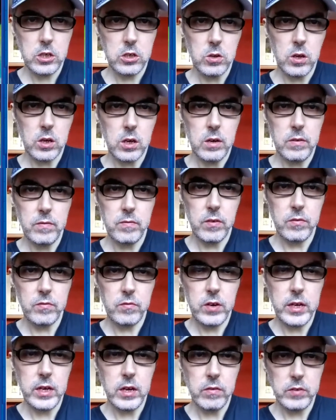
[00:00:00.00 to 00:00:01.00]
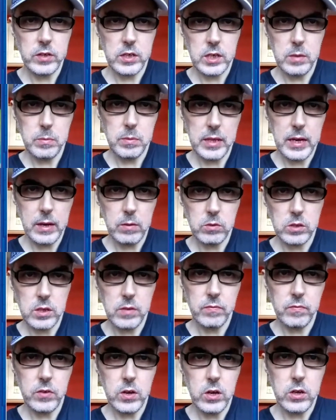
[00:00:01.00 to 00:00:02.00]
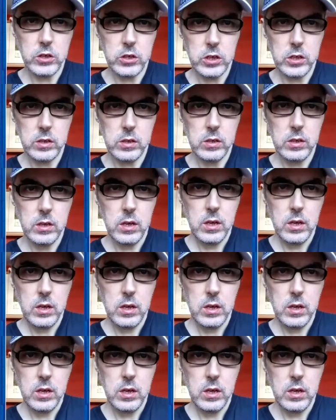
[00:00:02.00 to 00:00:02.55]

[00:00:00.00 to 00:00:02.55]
so I got it for free obviously, but that was the version